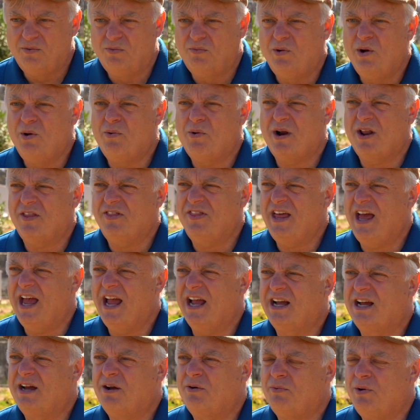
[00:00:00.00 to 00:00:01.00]
We want to
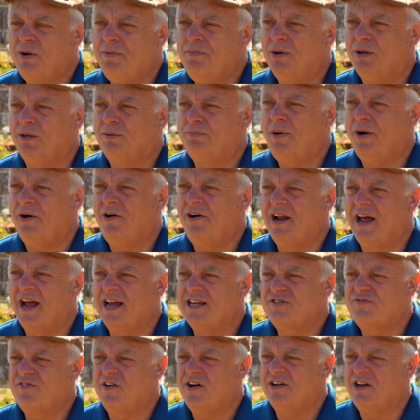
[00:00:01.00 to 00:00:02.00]
thank Rebuild
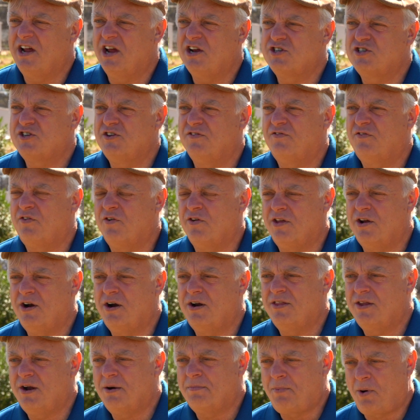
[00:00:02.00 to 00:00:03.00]
Paradise Foundation for
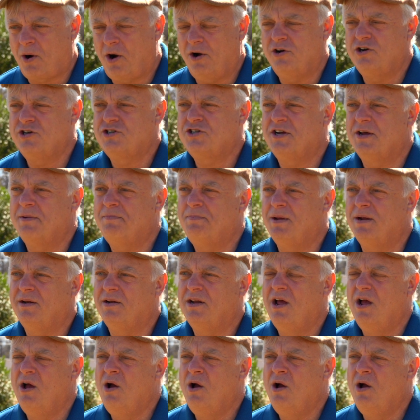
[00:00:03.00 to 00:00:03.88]
their partnership, and